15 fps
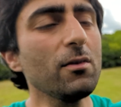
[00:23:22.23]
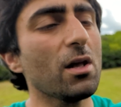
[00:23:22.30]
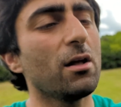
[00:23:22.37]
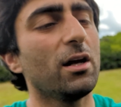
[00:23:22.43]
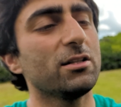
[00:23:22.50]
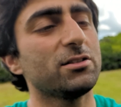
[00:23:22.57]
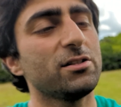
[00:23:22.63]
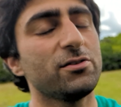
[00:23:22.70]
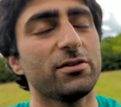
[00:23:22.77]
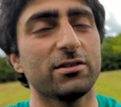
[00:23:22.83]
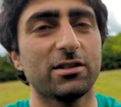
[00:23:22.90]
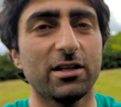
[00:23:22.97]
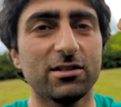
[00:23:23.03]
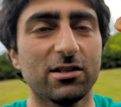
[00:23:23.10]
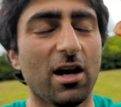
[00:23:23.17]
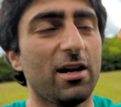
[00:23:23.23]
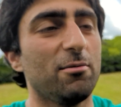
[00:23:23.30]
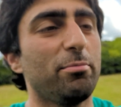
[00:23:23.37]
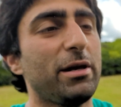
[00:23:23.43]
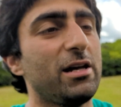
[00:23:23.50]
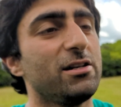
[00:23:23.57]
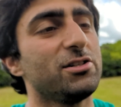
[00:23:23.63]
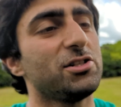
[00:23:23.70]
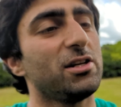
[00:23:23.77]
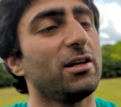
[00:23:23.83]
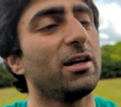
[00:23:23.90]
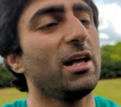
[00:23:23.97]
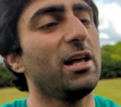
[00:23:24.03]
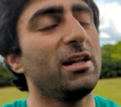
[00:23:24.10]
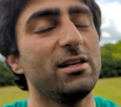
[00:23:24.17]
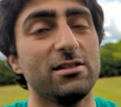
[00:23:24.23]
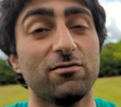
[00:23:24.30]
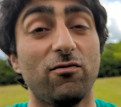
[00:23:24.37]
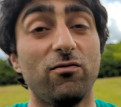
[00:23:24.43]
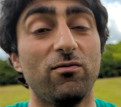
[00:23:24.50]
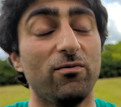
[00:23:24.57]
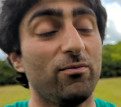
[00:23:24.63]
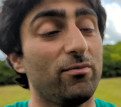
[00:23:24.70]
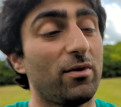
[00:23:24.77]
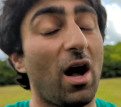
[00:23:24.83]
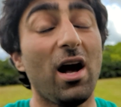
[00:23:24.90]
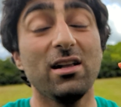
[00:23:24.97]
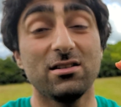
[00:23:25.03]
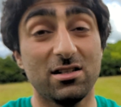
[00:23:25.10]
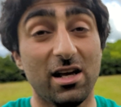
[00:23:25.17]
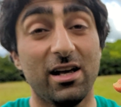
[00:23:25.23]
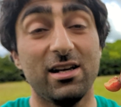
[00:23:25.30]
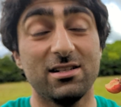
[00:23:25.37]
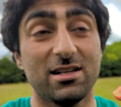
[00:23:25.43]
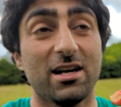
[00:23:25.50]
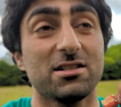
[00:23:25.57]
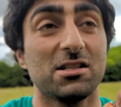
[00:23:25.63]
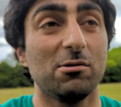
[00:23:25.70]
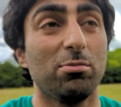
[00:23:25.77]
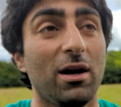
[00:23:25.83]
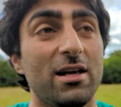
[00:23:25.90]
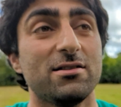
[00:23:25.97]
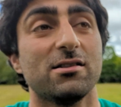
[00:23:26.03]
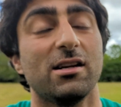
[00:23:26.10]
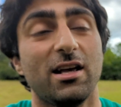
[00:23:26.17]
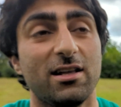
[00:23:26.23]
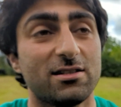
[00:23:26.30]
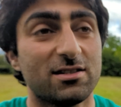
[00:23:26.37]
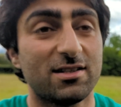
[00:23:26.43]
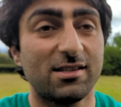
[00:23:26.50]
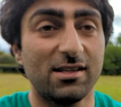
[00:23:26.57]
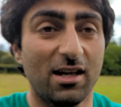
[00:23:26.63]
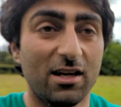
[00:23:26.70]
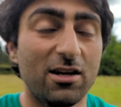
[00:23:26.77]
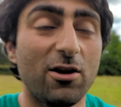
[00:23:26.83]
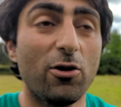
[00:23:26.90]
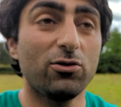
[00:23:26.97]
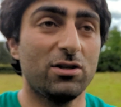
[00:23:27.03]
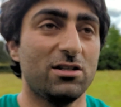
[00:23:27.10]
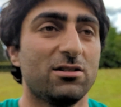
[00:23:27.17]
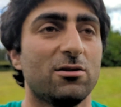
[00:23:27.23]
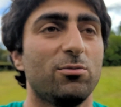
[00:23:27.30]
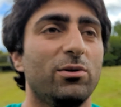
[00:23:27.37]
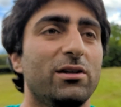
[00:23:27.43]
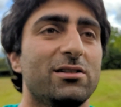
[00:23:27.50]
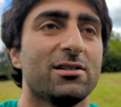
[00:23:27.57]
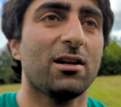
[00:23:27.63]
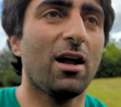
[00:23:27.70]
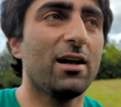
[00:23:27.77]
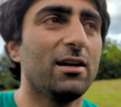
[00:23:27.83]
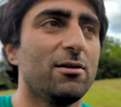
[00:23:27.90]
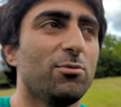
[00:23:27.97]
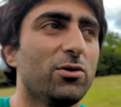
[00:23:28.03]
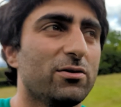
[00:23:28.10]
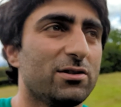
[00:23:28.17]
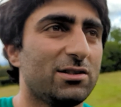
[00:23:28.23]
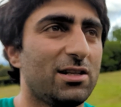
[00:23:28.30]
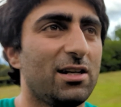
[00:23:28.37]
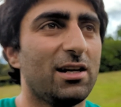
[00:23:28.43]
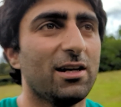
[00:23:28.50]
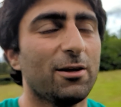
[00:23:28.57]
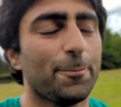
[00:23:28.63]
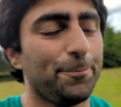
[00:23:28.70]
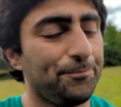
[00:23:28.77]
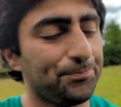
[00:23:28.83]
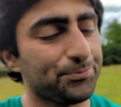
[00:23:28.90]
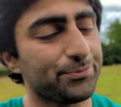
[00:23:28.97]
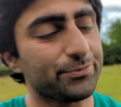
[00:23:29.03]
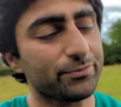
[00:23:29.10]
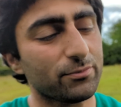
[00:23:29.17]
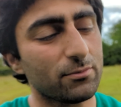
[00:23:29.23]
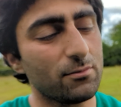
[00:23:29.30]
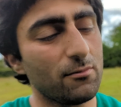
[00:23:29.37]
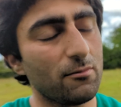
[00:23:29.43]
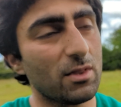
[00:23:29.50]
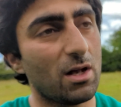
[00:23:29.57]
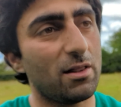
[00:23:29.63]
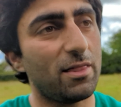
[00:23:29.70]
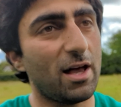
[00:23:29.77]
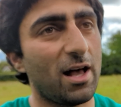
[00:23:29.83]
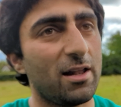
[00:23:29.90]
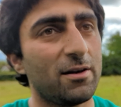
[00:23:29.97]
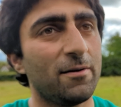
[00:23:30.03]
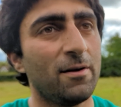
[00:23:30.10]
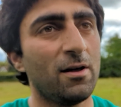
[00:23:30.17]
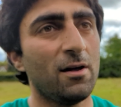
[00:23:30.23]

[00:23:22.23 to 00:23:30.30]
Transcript: That's interesting. It's kind of peachy. It is, I'd say it is actually pleasant. It's noticeably slightly more acidic than